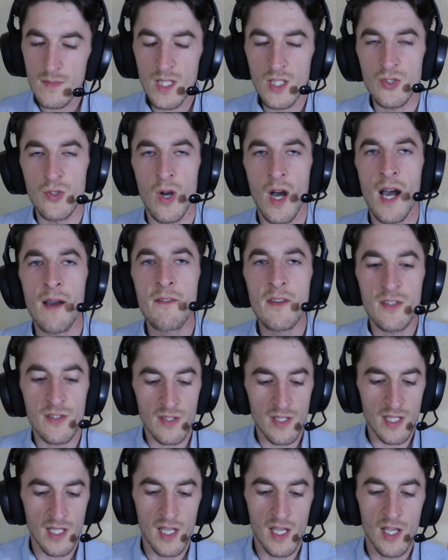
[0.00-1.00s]
So
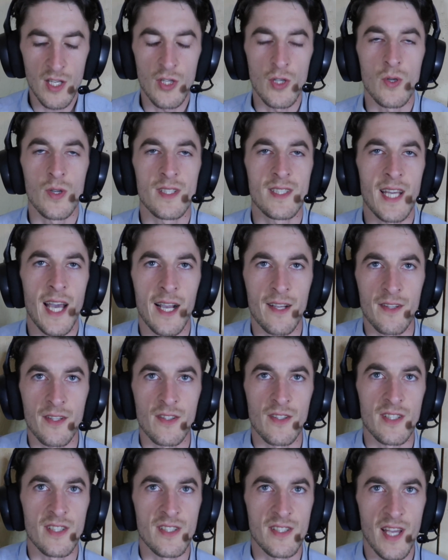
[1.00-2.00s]
obviously, you could
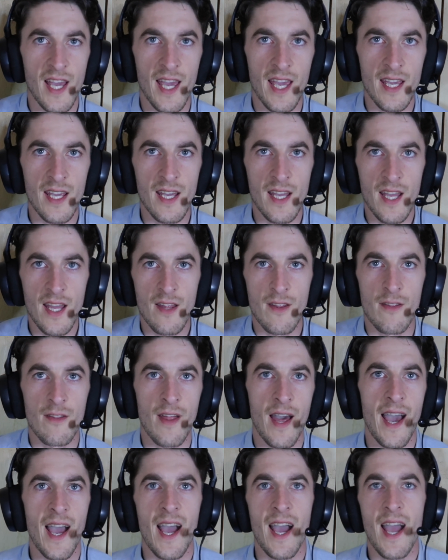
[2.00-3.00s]
technically say
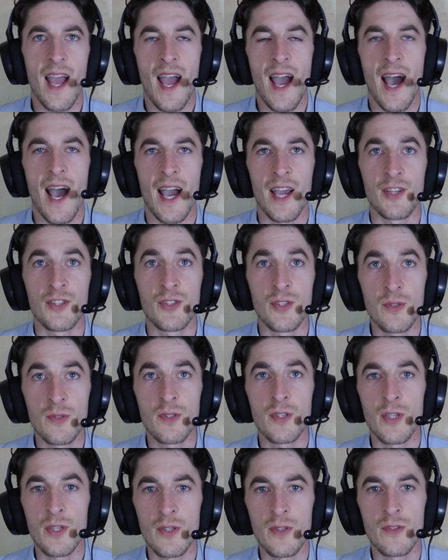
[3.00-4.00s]
that I do
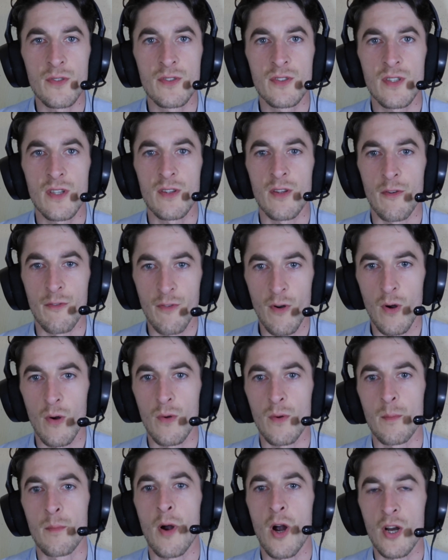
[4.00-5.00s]
use the
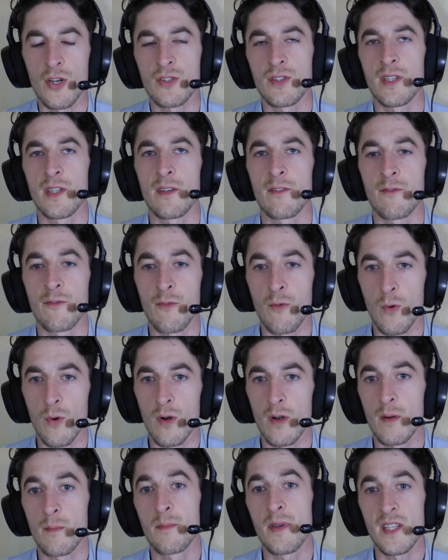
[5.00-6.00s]
phone partially
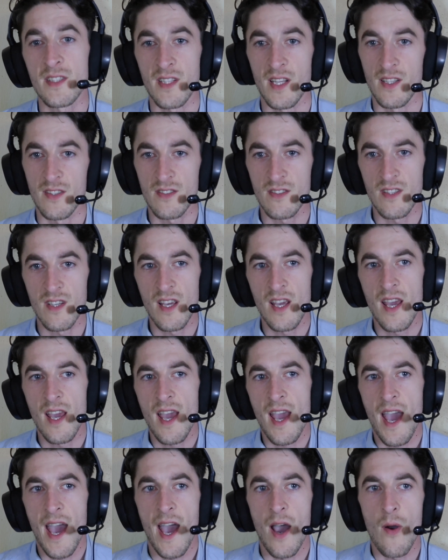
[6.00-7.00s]
for business.
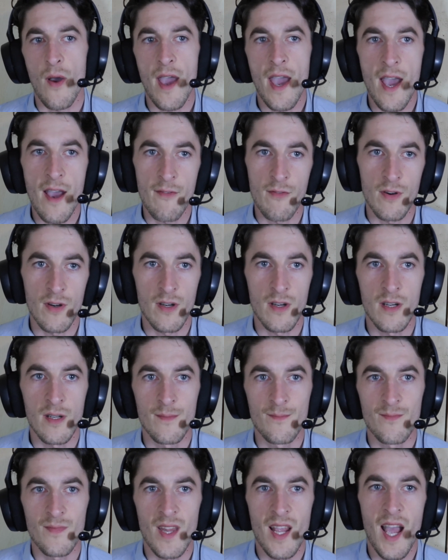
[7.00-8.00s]
However,
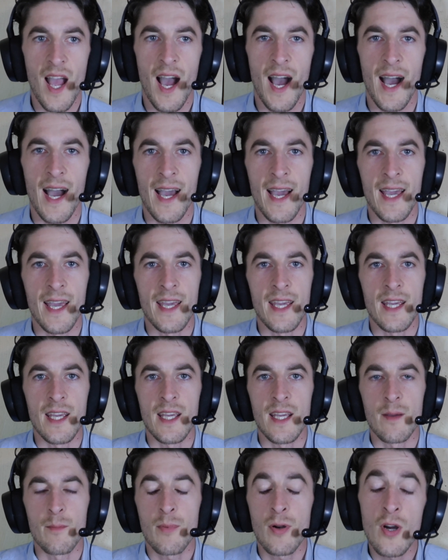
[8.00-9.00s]

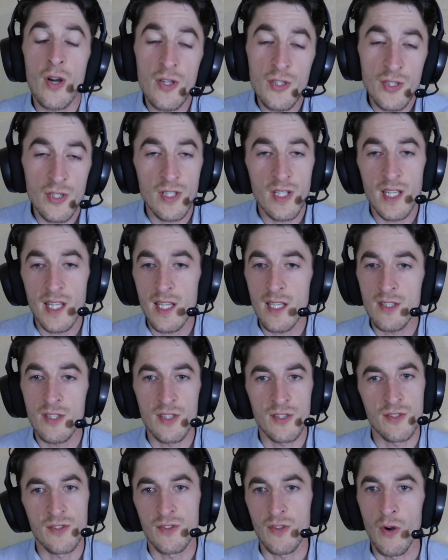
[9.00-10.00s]
I personally
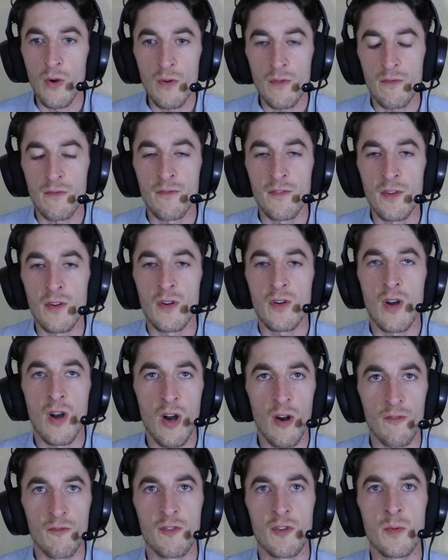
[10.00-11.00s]
just don't feel
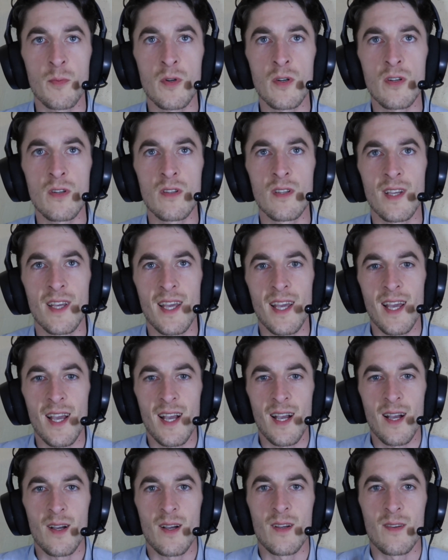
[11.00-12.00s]
comfortable
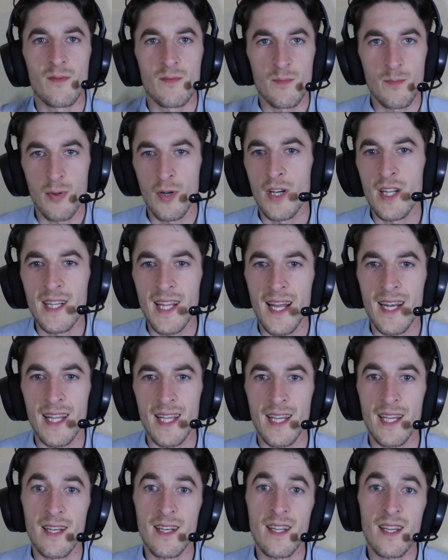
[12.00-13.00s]
putting that
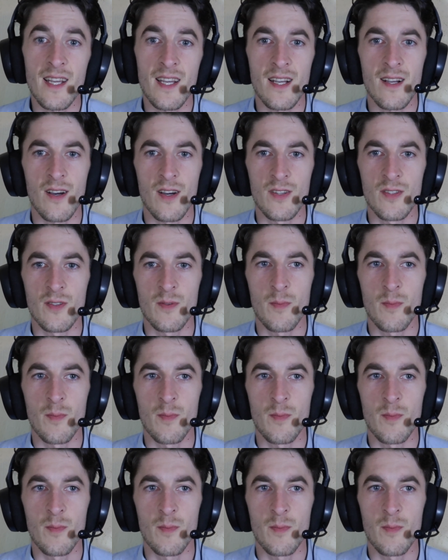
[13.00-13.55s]
in under